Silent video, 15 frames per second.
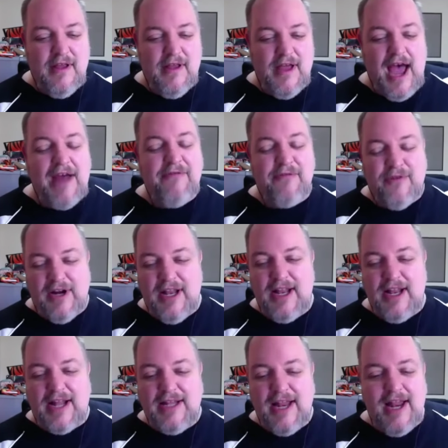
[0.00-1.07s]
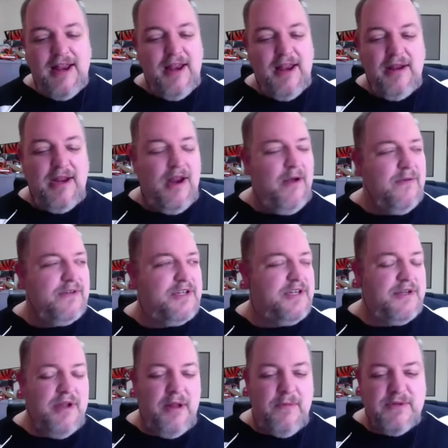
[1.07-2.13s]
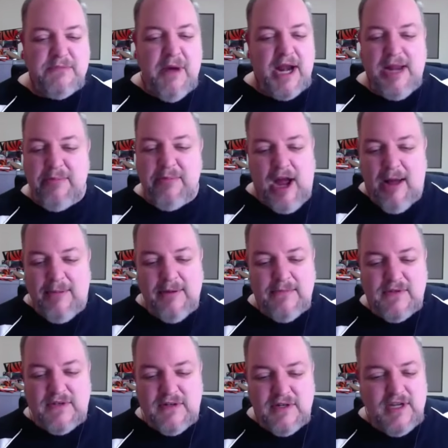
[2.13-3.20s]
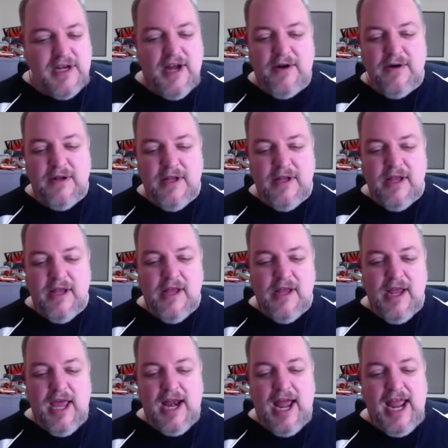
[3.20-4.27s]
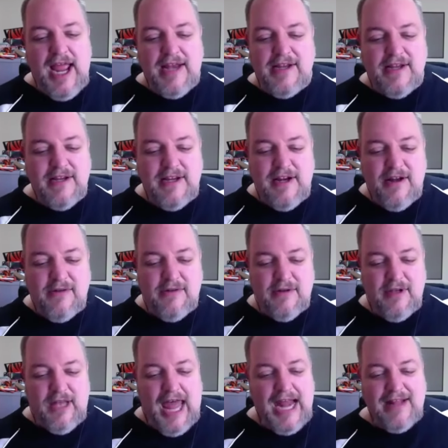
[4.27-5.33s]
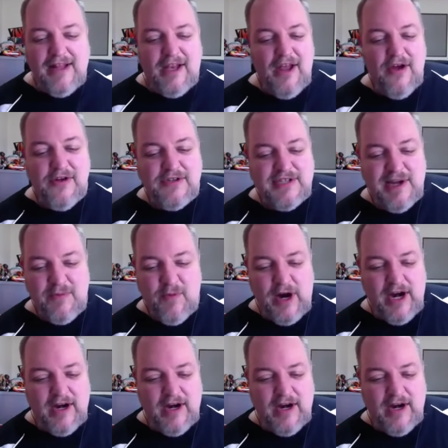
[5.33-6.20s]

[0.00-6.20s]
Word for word: I really liked it. And, and, you know, it was just, it was money problems, you know, and I had to, you know, lighten the load somewhere